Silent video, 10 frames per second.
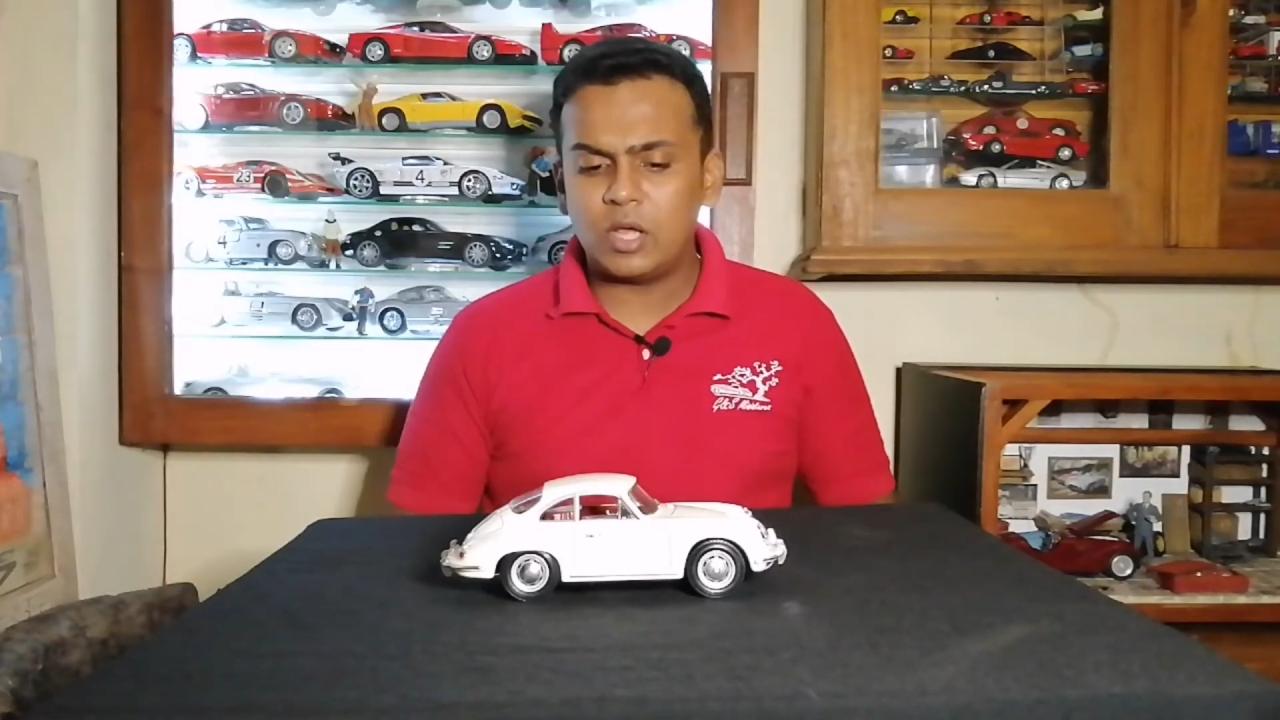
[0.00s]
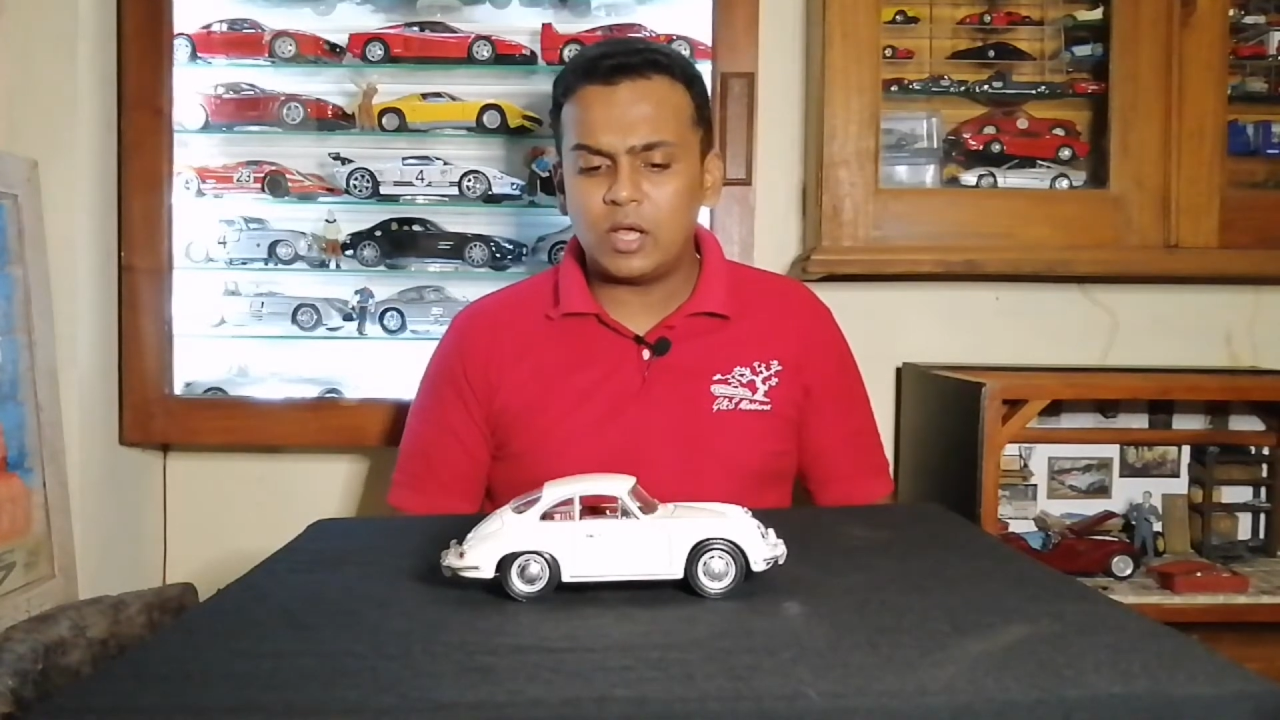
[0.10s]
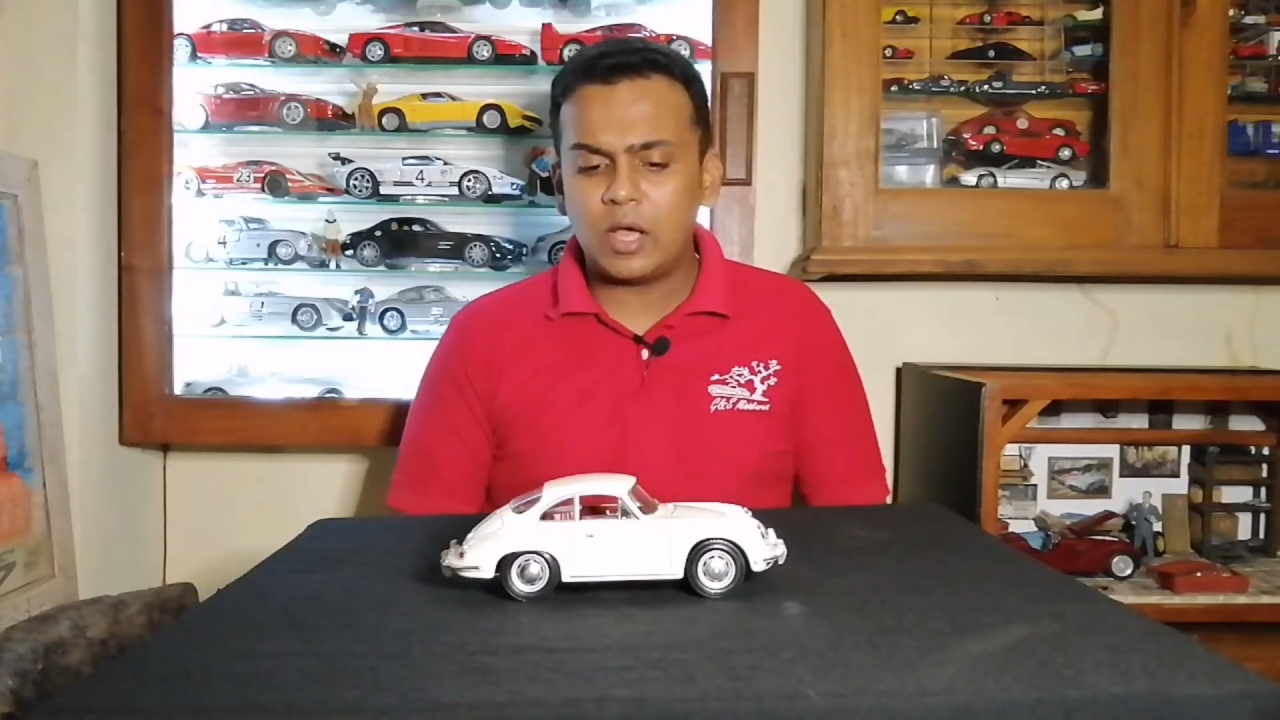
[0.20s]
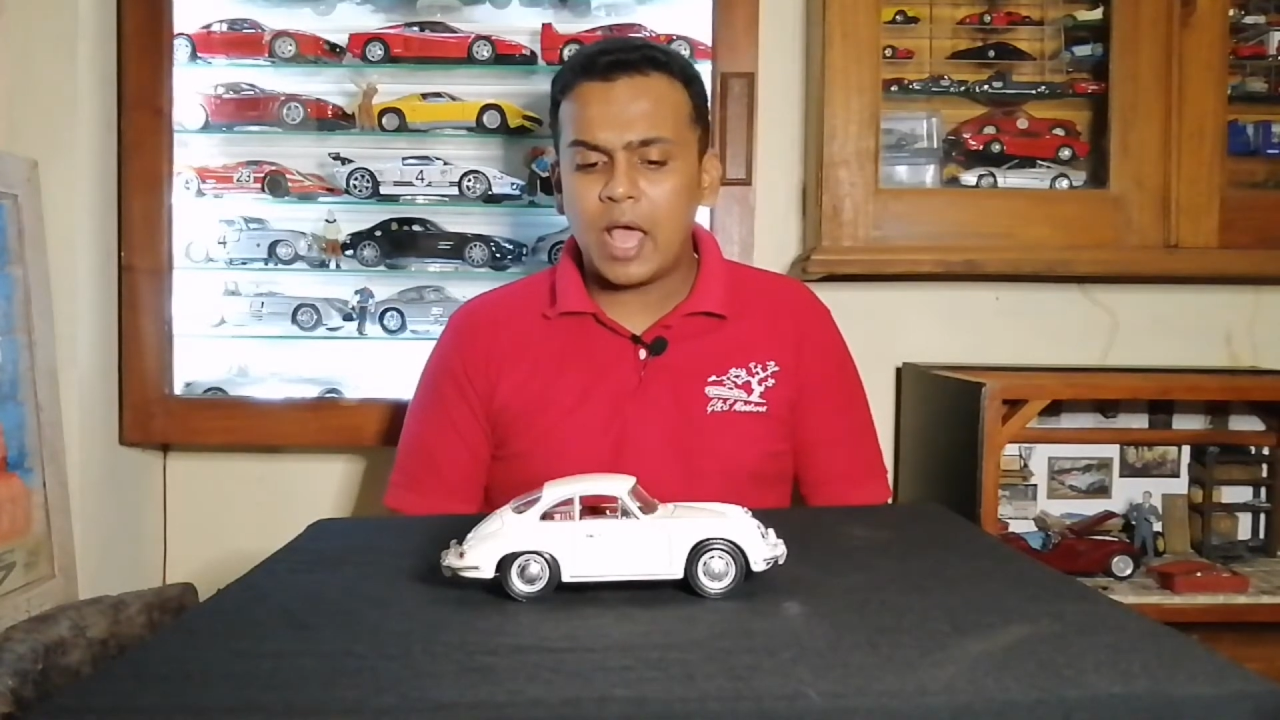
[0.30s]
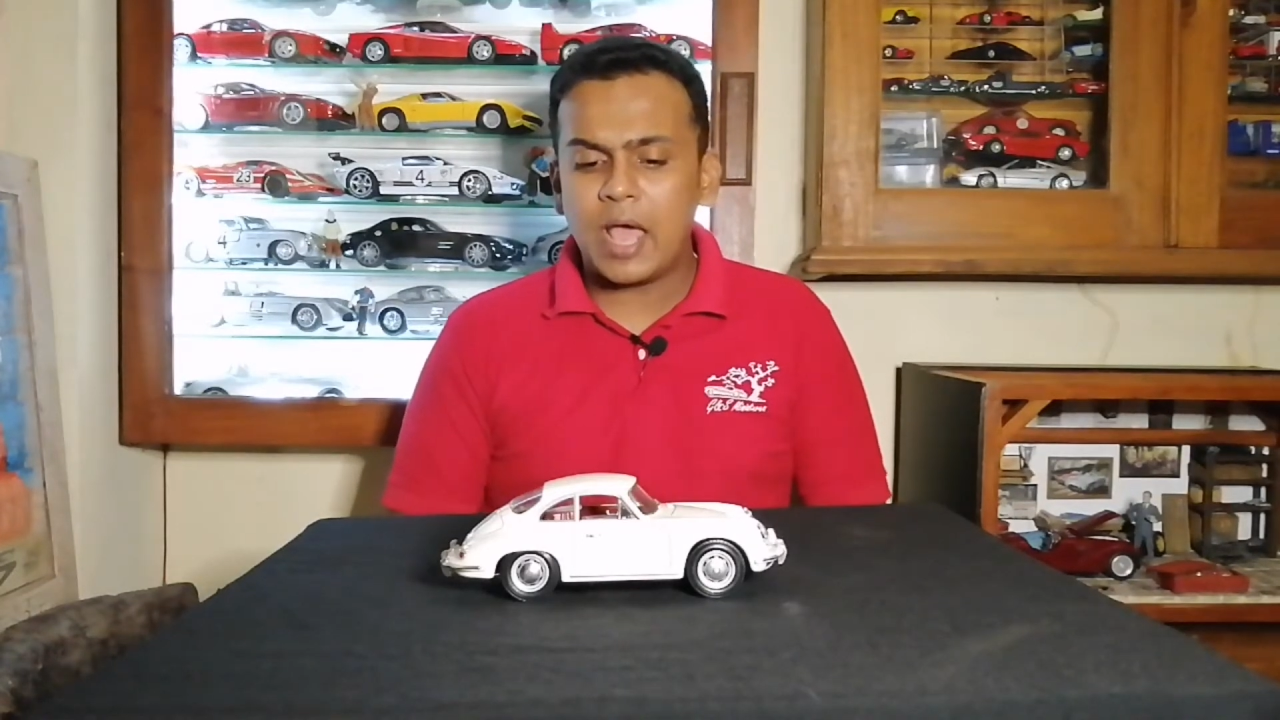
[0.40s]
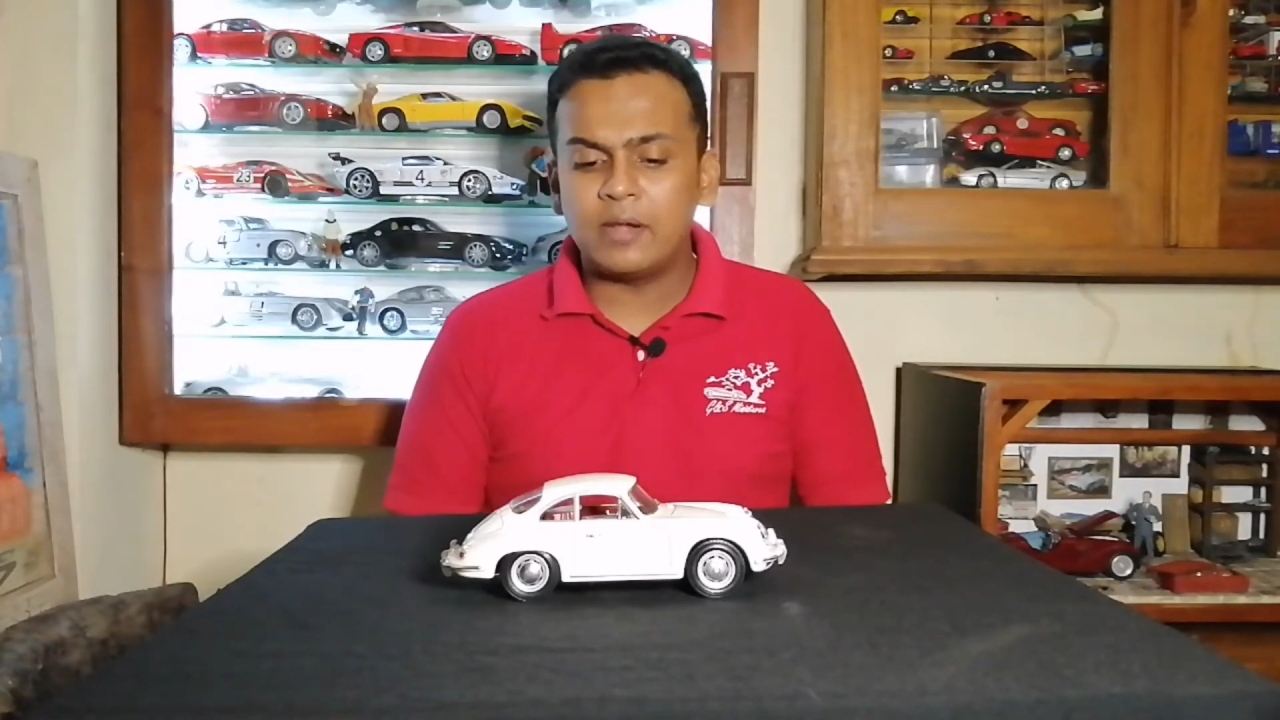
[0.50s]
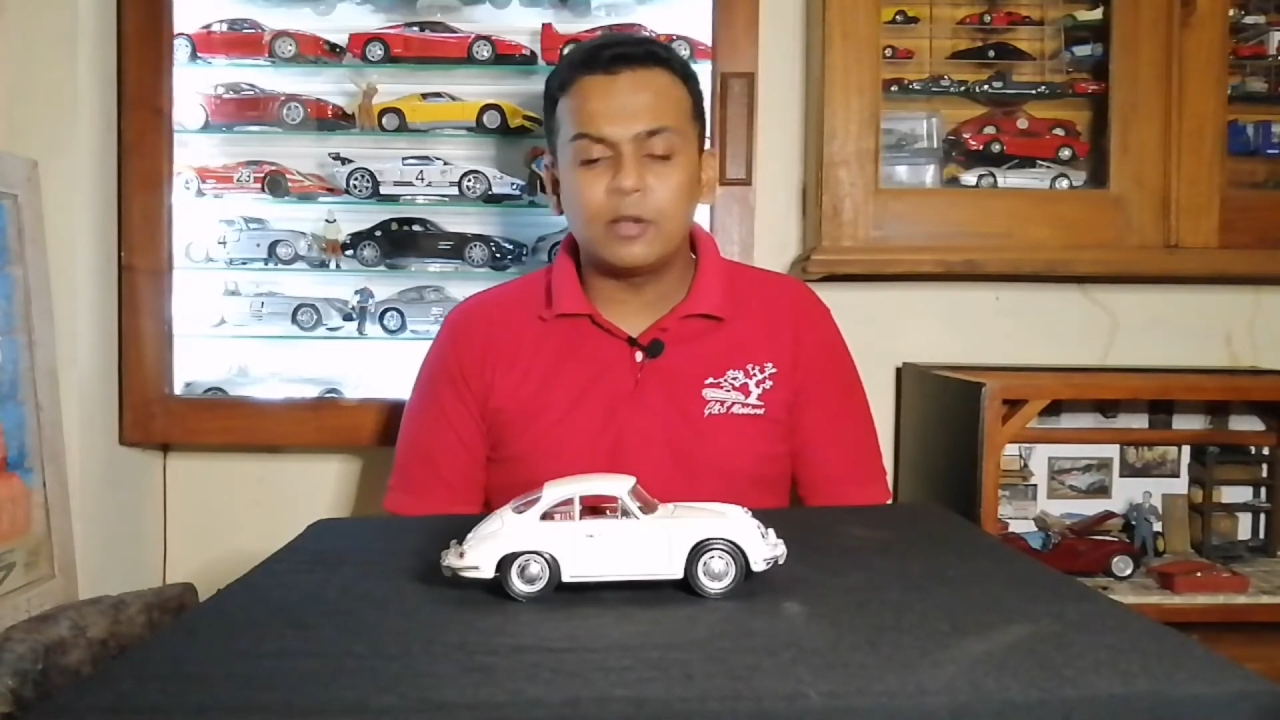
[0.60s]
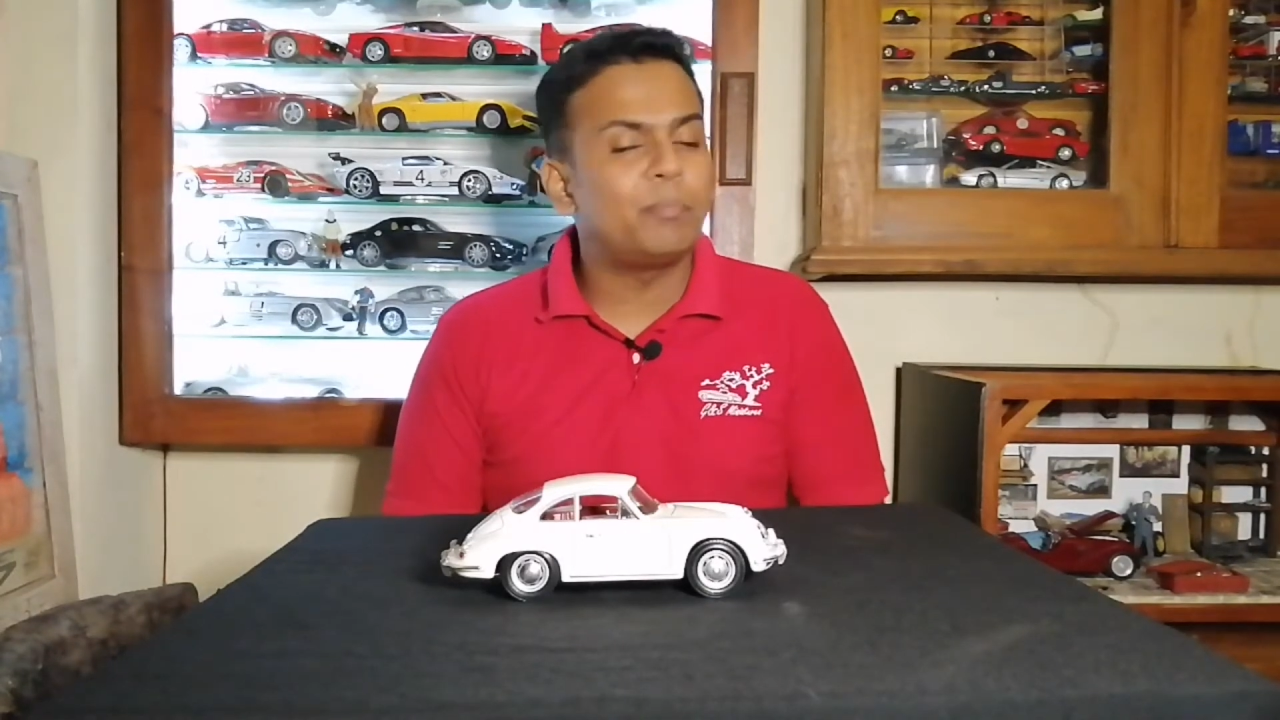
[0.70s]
and